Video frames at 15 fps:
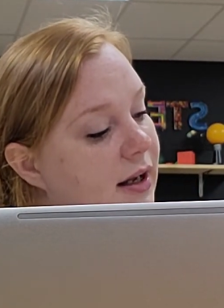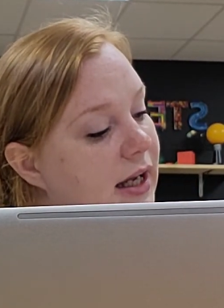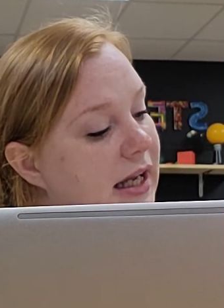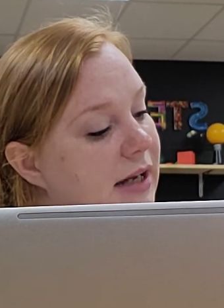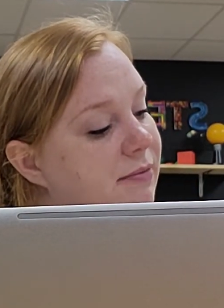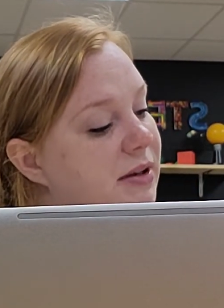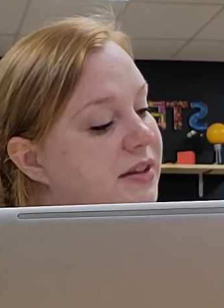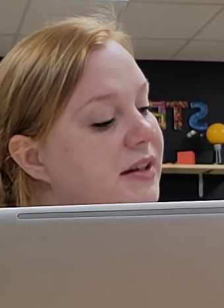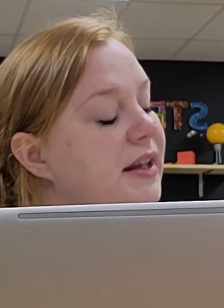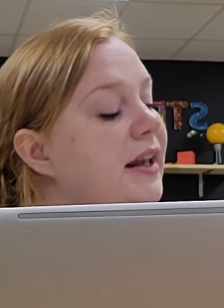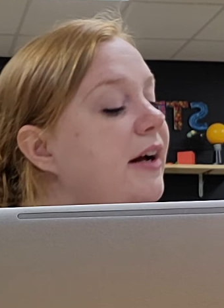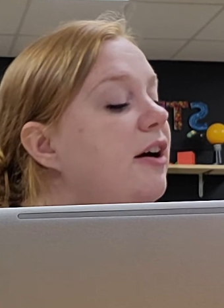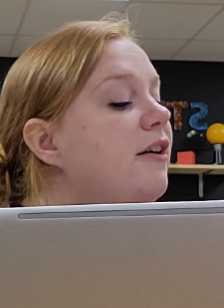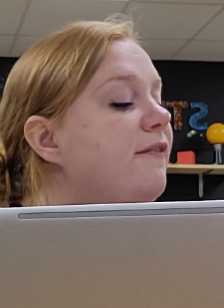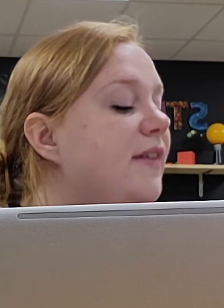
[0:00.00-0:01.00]
And with
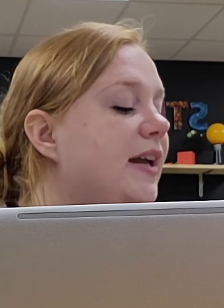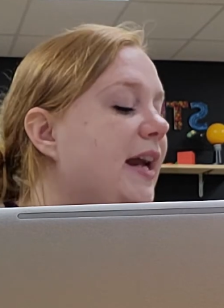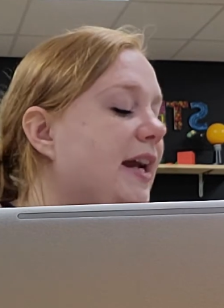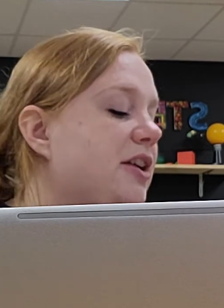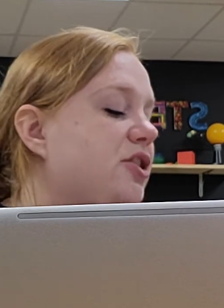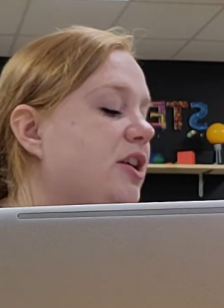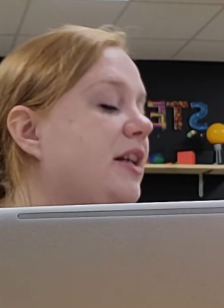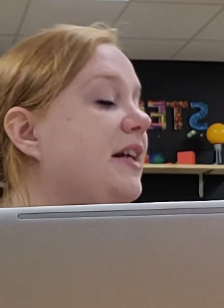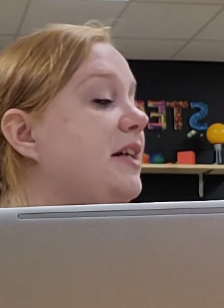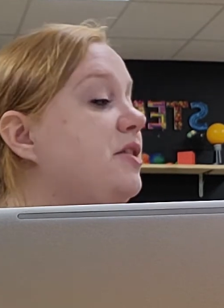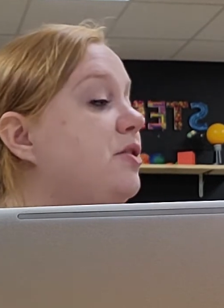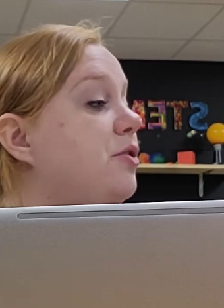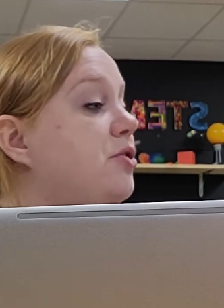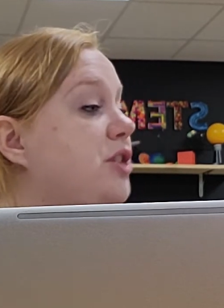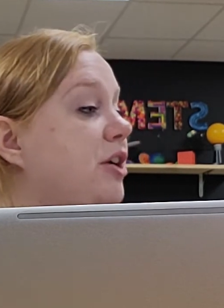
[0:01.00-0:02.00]
clarification, I
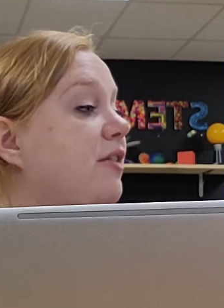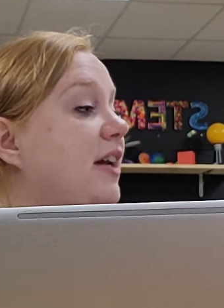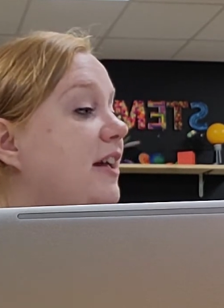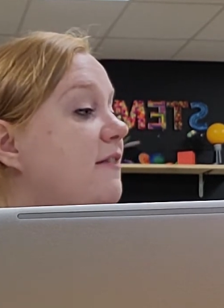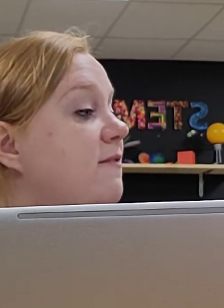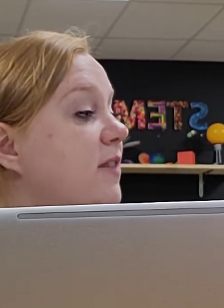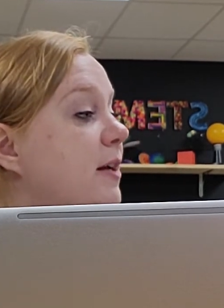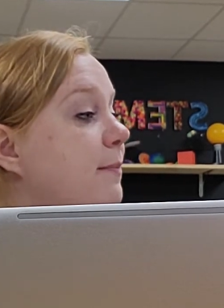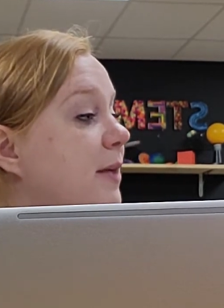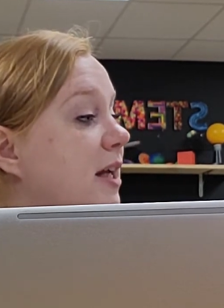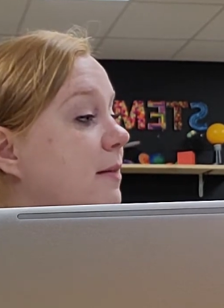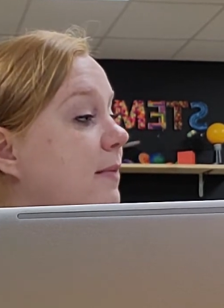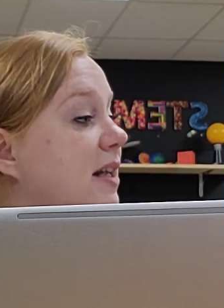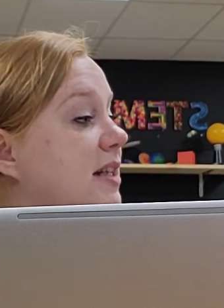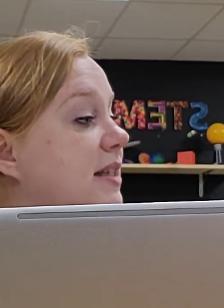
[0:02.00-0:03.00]
told you
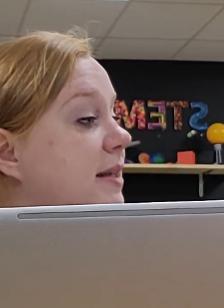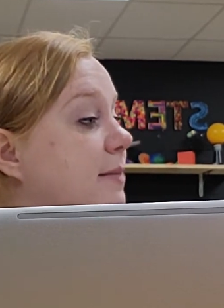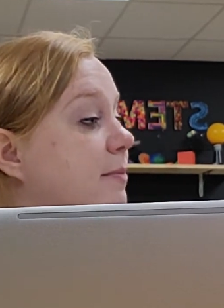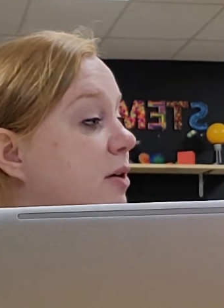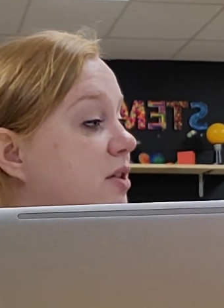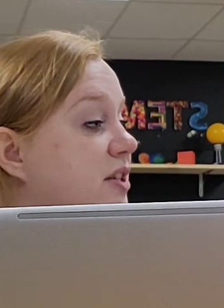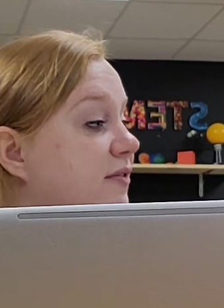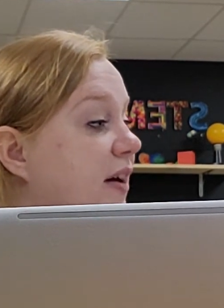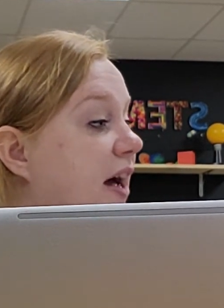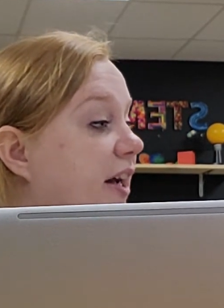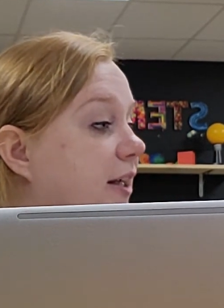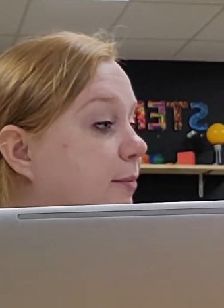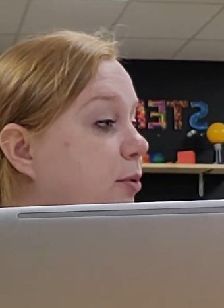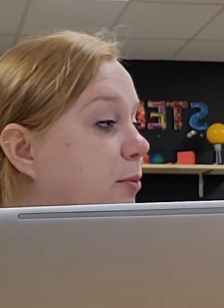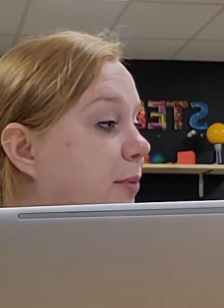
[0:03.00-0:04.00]
MVP means the most
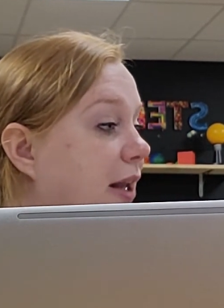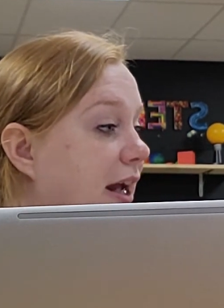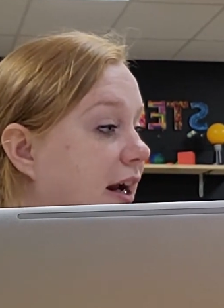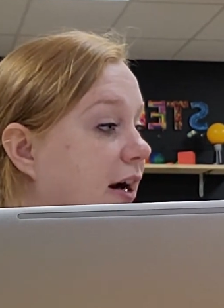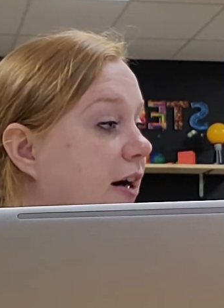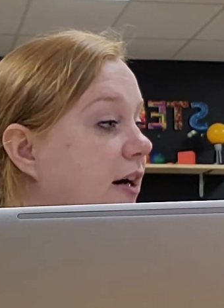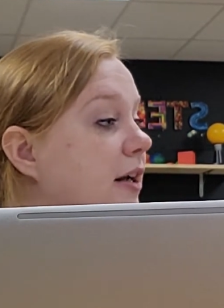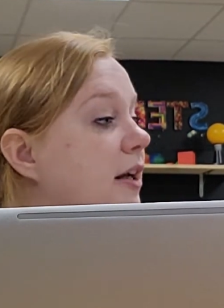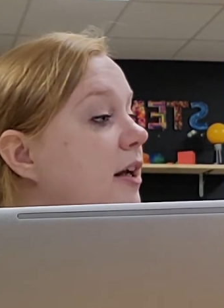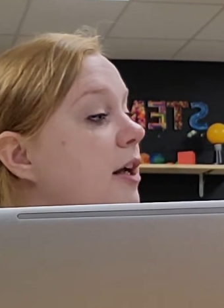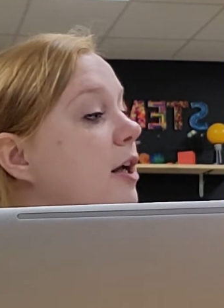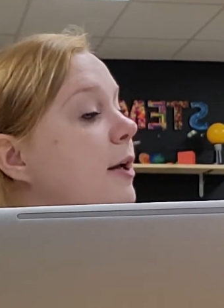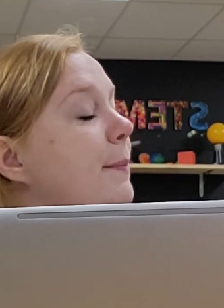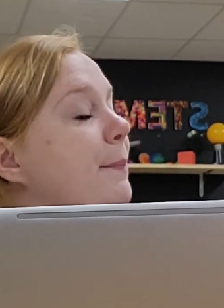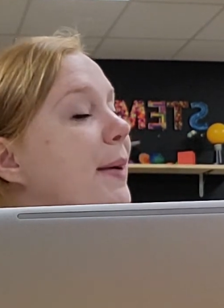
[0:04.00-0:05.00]
valuable player.
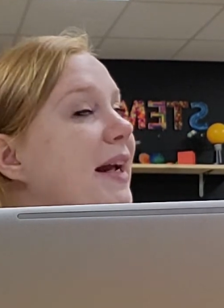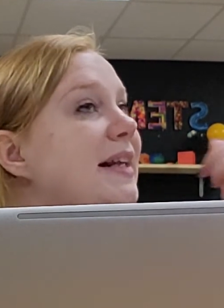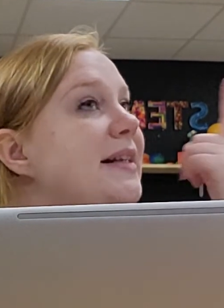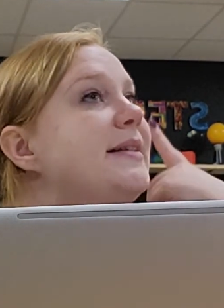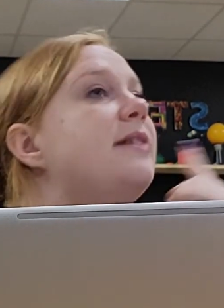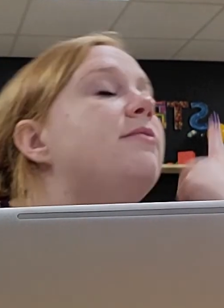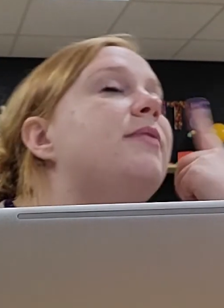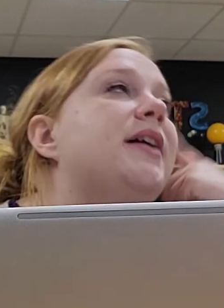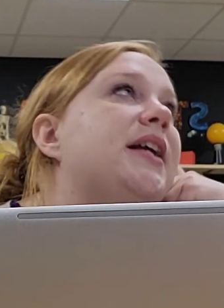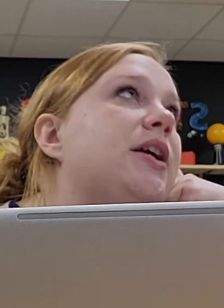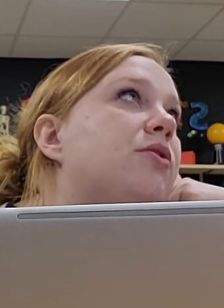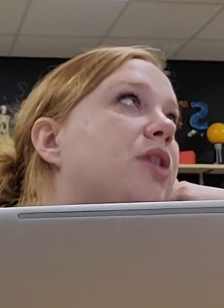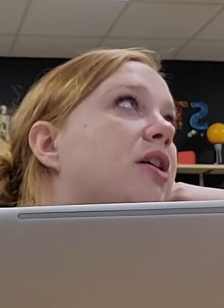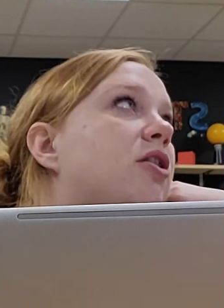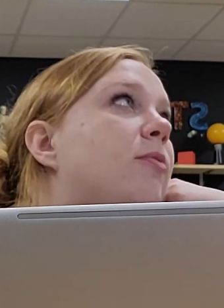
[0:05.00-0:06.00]
Based on what
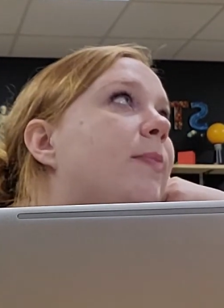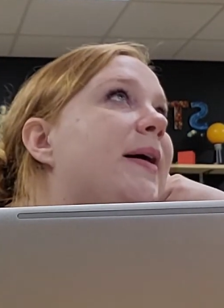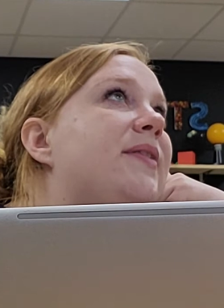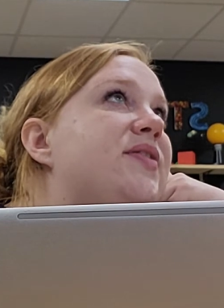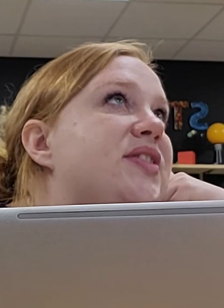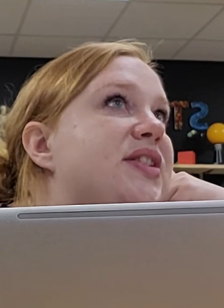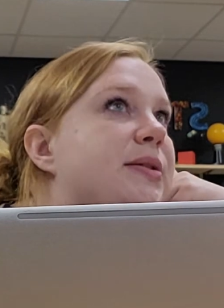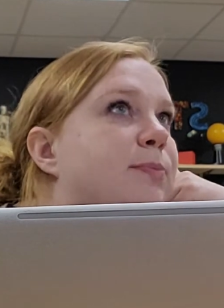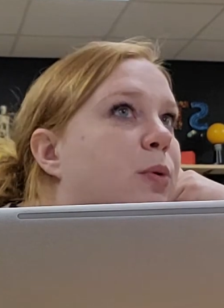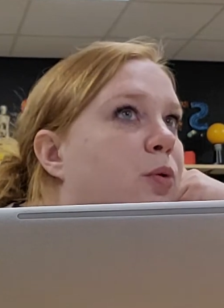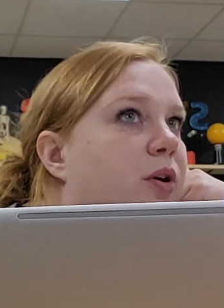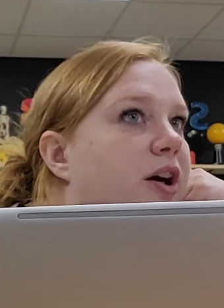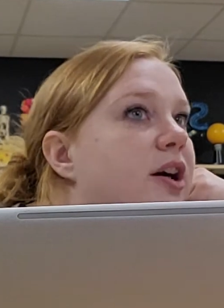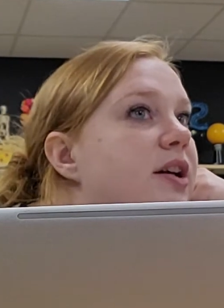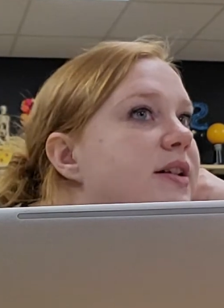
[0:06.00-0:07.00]
you know about
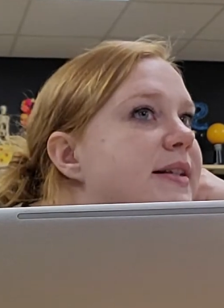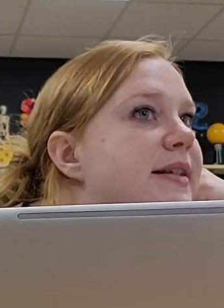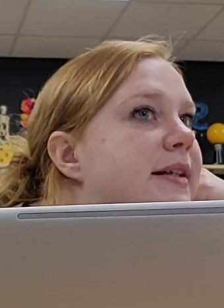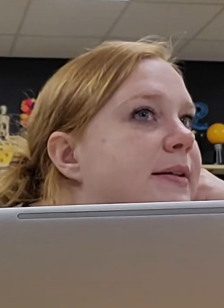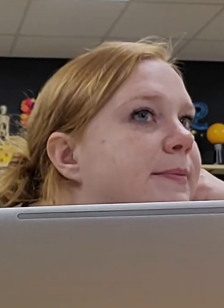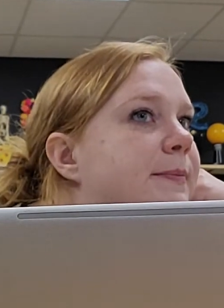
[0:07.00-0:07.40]
sports,